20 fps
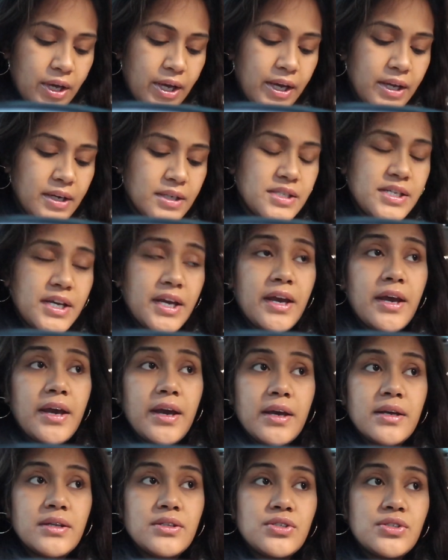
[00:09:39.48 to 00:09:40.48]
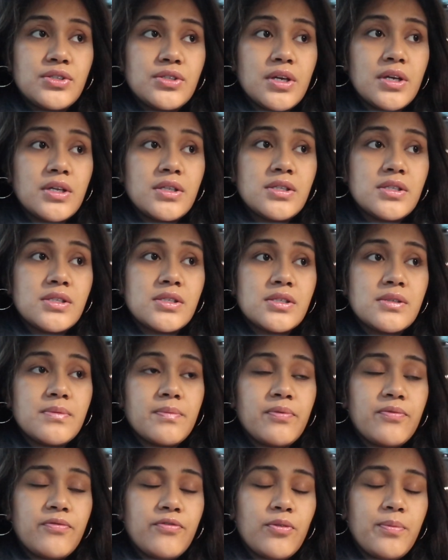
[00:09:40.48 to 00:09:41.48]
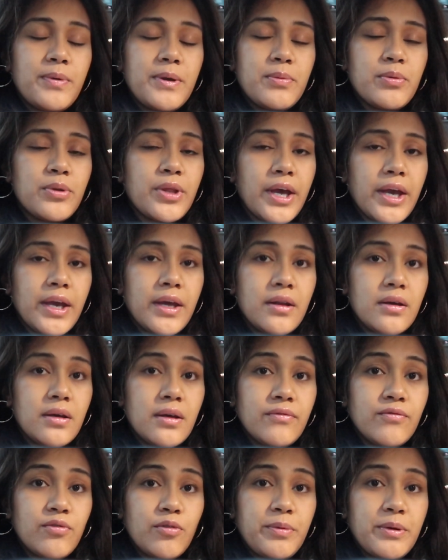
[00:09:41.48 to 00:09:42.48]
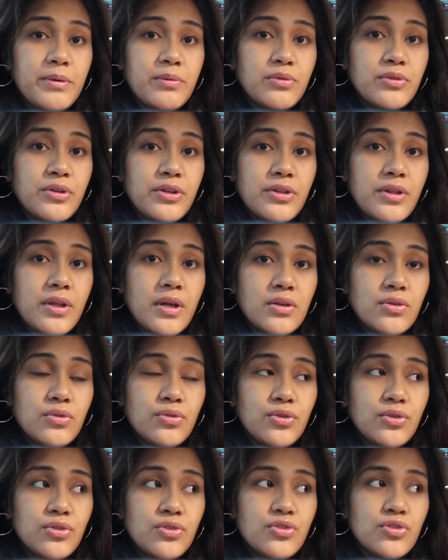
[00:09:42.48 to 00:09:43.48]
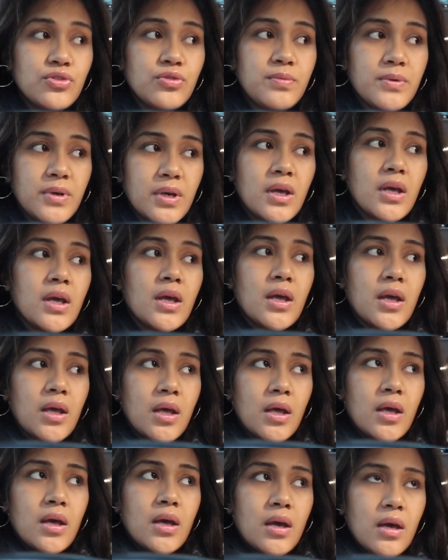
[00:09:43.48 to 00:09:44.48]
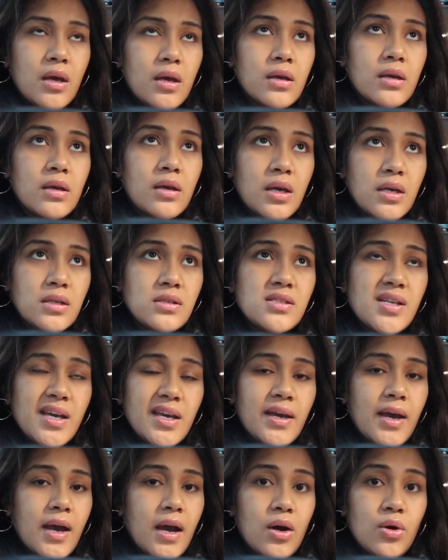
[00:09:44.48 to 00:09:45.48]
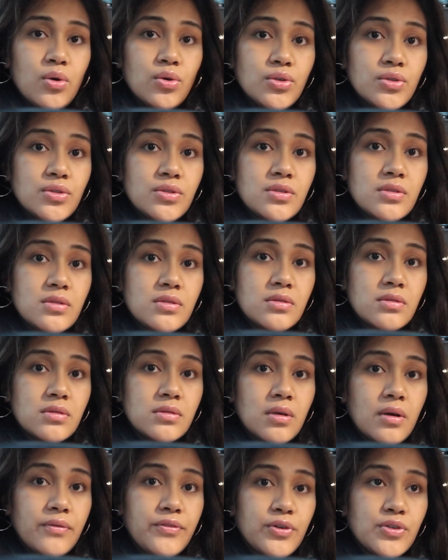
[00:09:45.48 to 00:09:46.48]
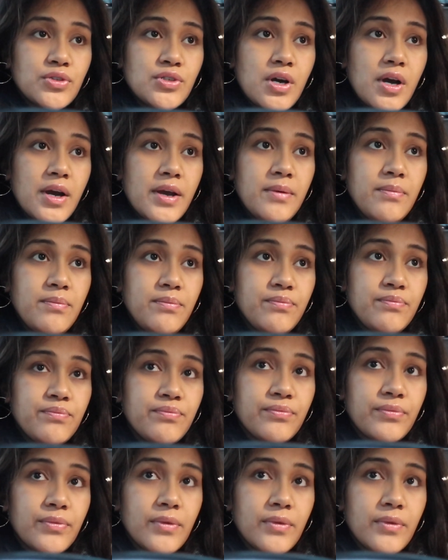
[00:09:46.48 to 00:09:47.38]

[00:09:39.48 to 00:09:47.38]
editing, it's for people that edit and for people that do YouTube, it can take hours of your time.